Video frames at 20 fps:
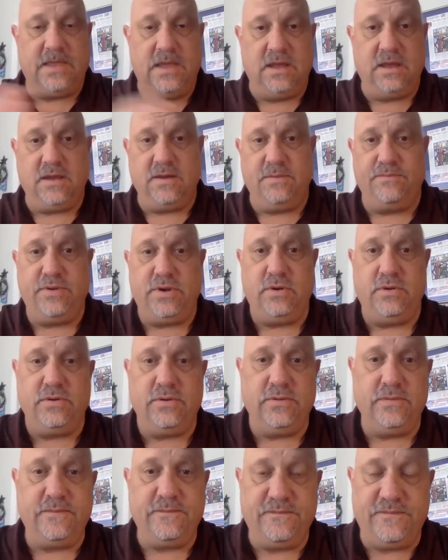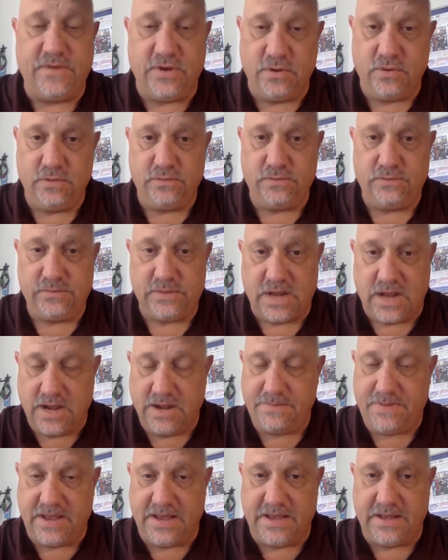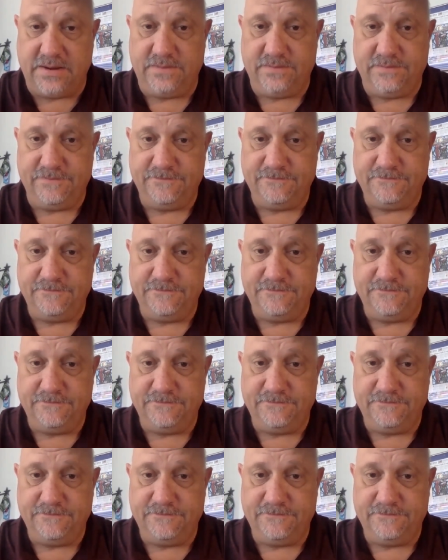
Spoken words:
a computer, phone, iPad,